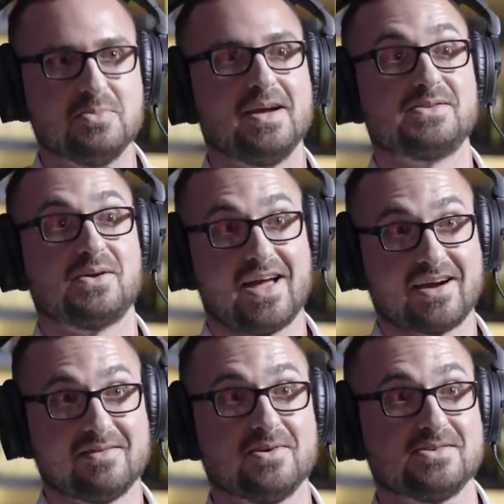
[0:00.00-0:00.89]
you based on
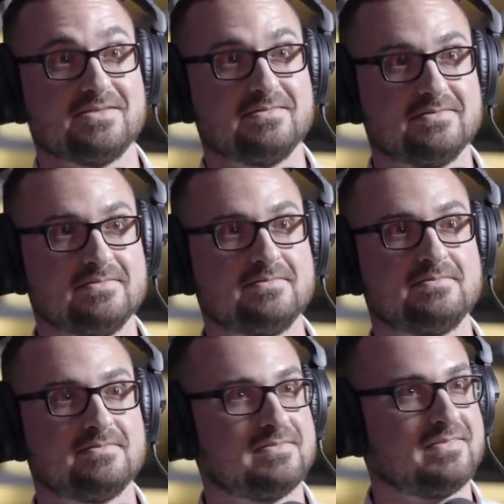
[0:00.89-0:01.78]
that conversion.
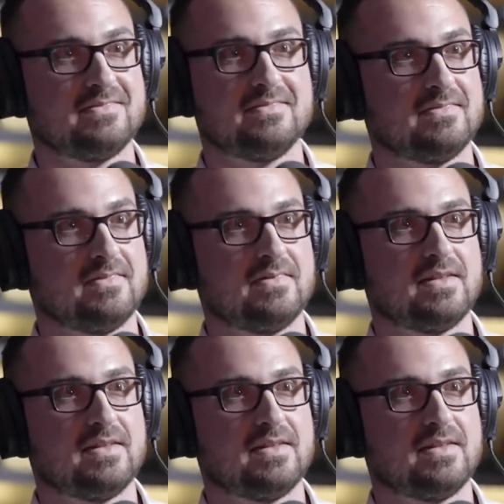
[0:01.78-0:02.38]
That's so fucking